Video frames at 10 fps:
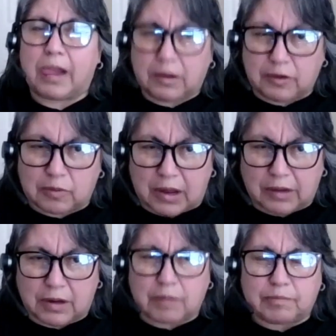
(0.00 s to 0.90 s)
you
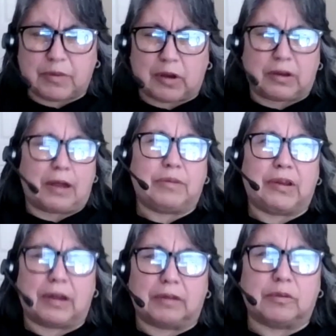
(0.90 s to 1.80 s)
end up marrying. I
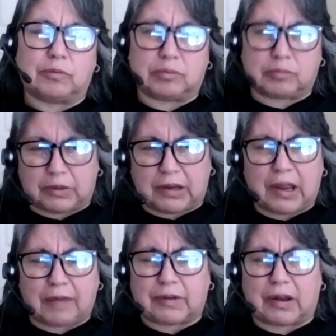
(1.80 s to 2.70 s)
mean, we
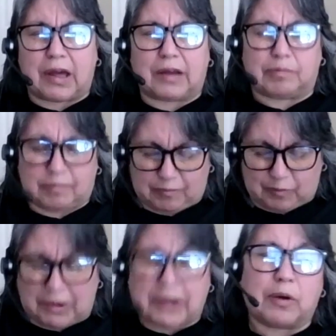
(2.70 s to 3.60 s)
have a lot of
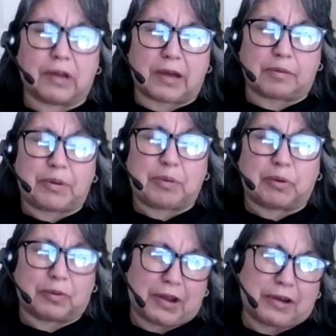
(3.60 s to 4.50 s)
we know a lot of
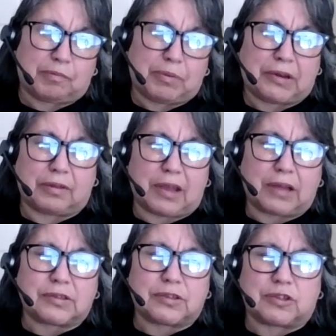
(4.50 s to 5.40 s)
people that have been in
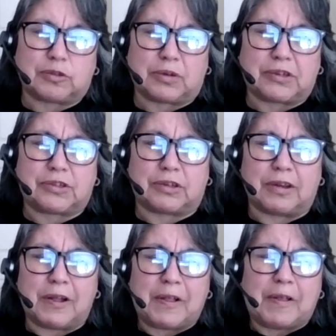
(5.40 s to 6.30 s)
that situation.
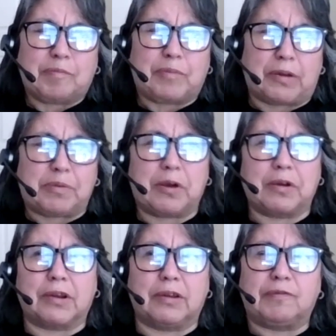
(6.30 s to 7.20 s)
But
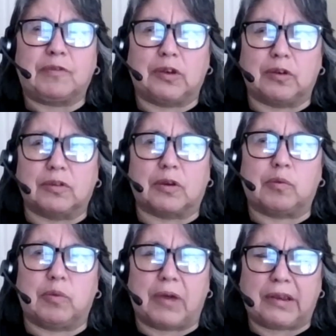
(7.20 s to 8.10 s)
apparently for you, the
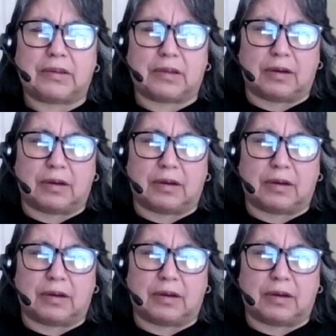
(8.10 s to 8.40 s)
weight